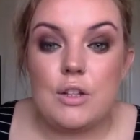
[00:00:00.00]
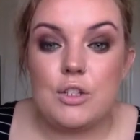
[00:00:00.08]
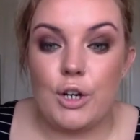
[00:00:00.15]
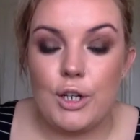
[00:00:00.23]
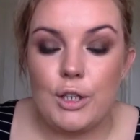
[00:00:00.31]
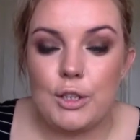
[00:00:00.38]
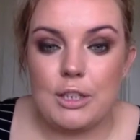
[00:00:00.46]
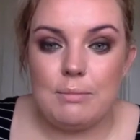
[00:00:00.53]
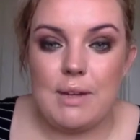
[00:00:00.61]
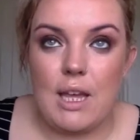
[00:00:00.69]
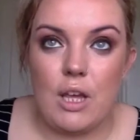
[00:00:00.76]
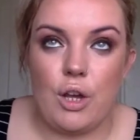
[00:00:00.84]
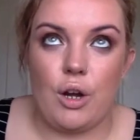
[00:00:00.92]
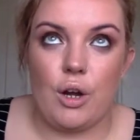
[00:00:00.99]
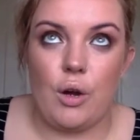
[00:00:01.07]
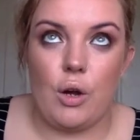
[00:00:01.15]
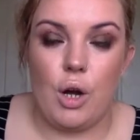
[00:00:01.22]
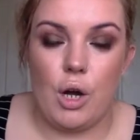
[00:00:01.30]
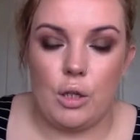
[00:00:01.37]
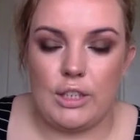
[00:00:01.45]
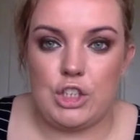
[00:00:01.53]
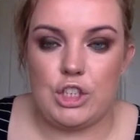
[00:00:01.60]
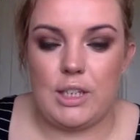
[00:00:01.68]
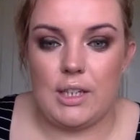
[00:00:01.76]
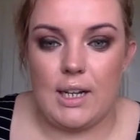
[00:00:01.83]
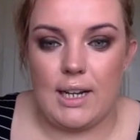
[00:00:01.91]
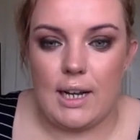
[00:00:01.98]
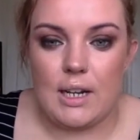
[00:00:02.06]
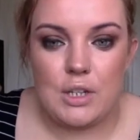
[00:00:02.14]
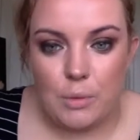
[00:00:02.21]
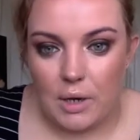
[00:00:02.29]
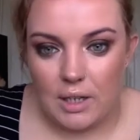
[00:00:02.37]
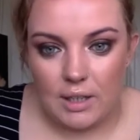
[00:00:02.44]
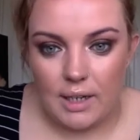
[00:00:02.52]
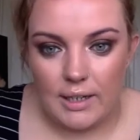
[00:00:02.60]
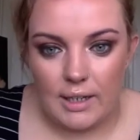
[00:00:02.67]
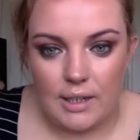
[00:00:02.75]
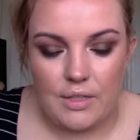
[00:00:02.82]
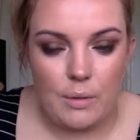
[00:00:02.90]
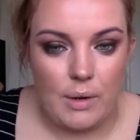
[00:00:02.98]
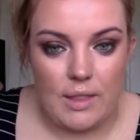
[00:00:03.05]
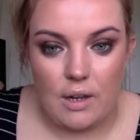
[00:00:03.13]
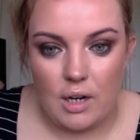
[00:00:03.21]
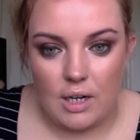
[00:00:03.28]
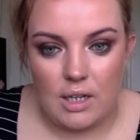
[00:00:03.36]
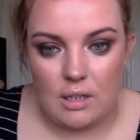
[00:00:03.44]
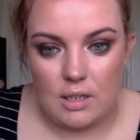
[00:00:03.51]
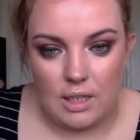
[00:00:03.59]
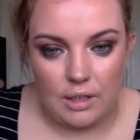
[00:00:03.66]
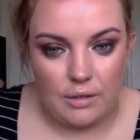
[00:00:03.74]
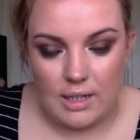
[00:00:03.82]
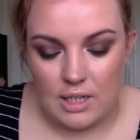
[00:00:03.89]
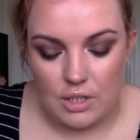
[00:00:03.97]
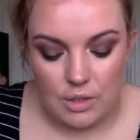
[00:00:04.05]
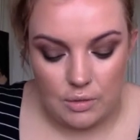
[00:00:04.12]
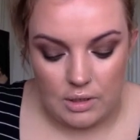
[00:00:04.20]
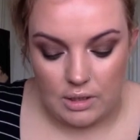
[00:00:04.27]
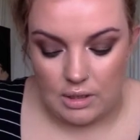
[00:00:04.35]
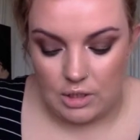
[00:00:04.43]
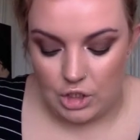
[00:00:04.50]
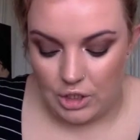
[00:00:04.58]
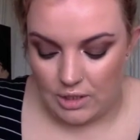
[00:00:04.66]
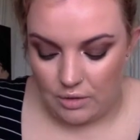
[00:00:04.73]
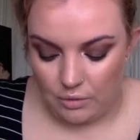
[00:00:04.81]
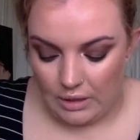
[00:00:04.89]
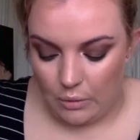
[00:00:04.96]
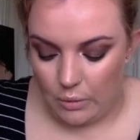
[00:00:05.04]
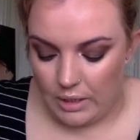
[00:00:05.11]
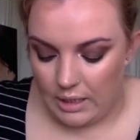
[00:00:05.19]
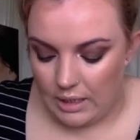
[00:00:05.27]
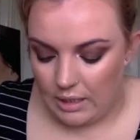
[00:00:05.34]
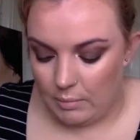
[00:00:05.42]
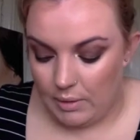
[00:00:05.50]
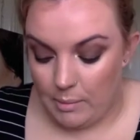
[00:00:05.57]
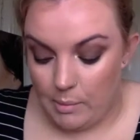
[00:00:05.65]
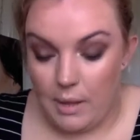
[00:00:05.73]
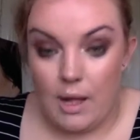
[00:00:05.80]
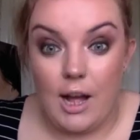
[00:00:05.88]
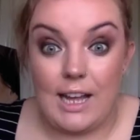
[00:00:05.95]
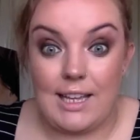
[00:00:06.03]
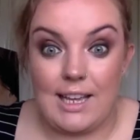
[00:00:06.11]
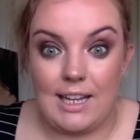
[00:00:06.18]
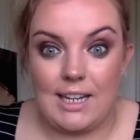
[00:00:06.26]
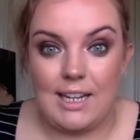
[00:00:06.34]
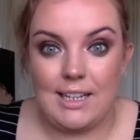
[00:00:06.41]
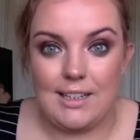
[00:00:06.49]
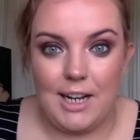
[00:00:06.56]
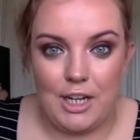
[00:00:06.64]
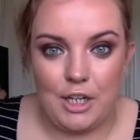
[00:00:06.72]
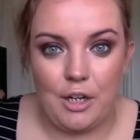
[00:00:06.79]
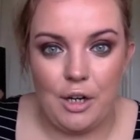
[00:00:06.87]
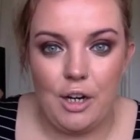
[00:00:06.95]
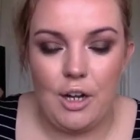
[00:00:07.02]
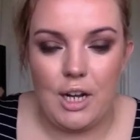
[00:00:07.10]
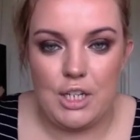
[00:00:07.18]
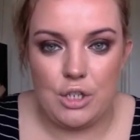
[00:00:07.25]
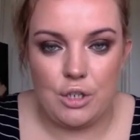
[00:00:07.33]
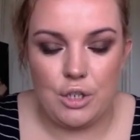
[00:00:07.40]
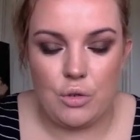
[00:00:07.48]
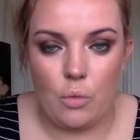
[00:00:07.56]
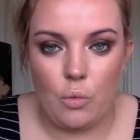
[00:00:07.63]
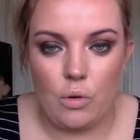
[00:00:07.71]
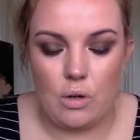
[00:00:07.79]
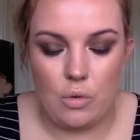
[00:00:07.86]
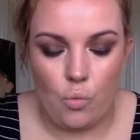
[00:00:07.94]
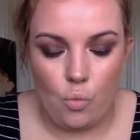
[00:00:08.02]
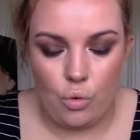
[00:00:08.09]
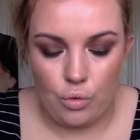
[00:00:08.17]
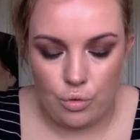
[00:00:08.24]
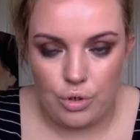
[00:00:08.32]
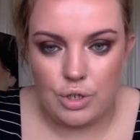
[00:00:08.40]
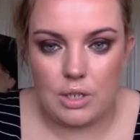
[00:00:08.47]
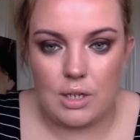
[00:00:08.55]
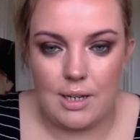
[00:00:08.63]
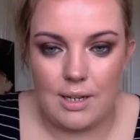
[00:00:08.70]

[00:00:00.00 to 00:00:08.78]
Don't look at me and go, holy shit, I can't do eyeliner the way that Hillary can do it. She does it really quick and blah, blah, blah. I get it. I know. I do it good.